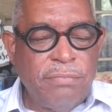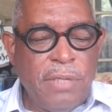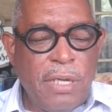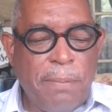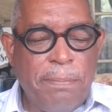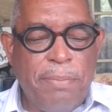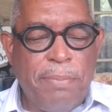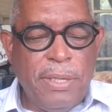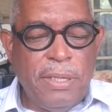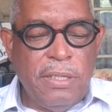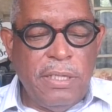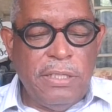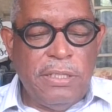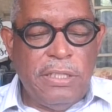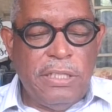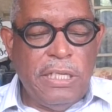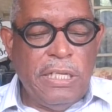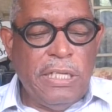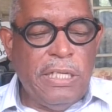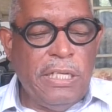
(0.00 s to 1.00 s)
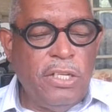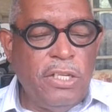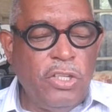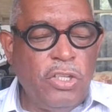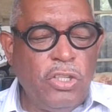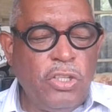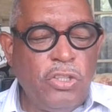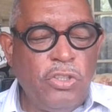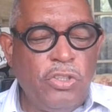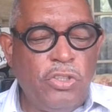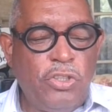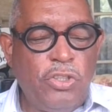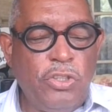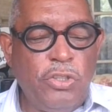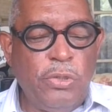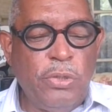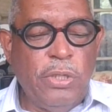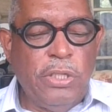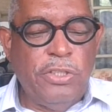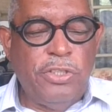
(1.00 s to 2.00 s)
ability
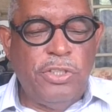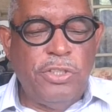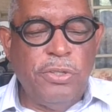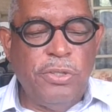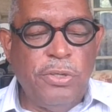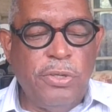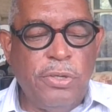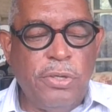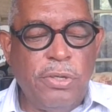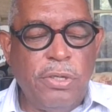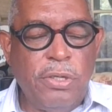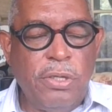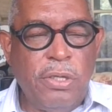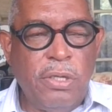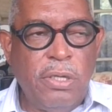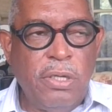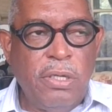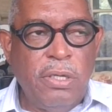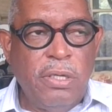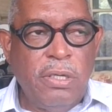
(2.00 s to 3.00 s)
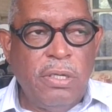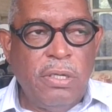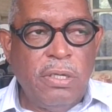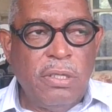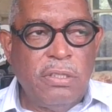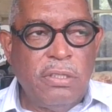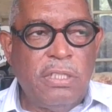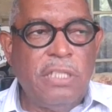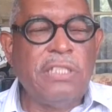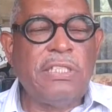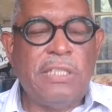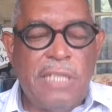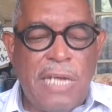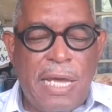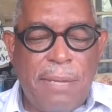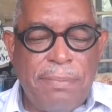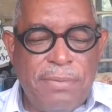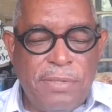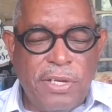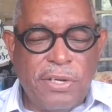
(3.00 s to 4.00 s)
to
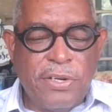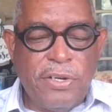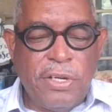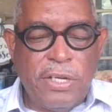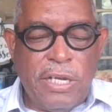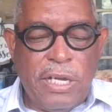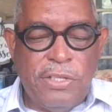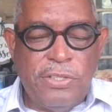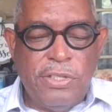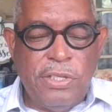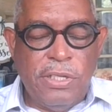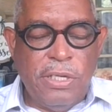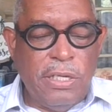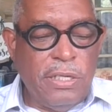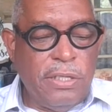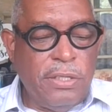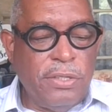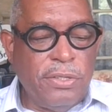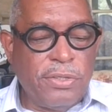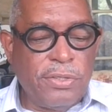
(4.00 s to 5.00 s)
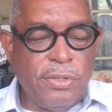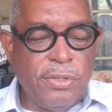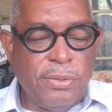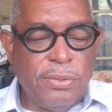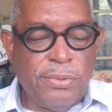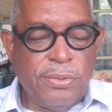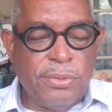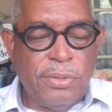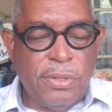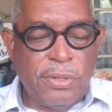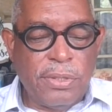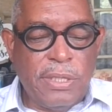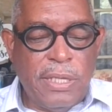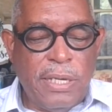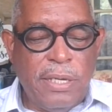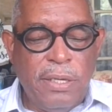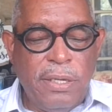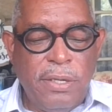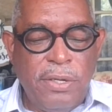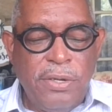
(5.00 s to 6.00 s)
stop segregation in the schools.
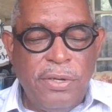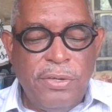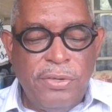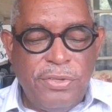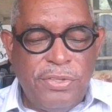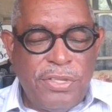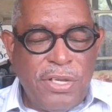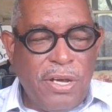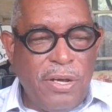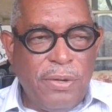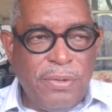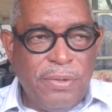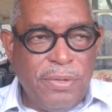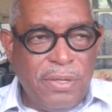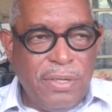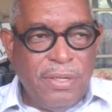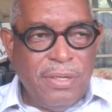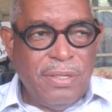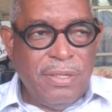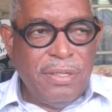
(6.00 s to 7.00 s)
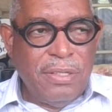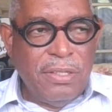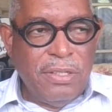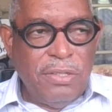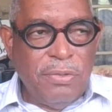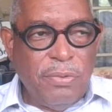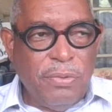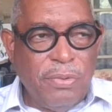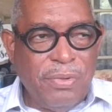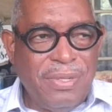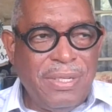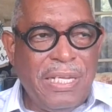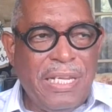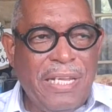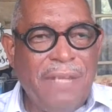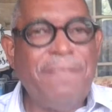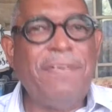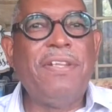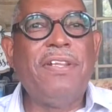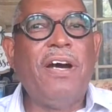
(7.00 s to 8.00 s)
Okay, so
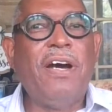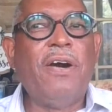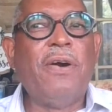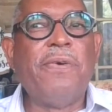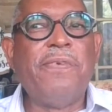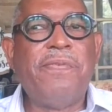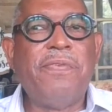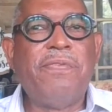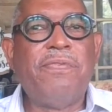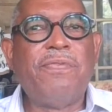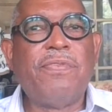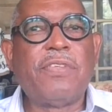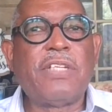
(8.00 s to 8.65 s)
even though